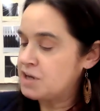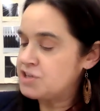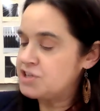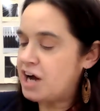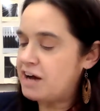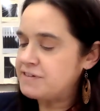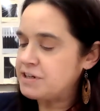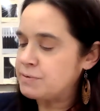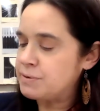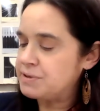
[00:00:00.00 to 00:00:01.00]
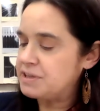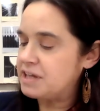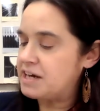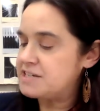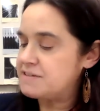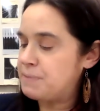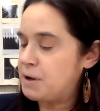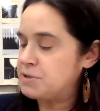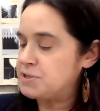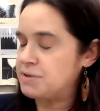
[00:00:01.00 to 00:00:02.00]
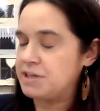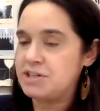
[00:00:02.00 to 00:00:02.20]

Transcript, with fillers: She often quoted lines of poetry.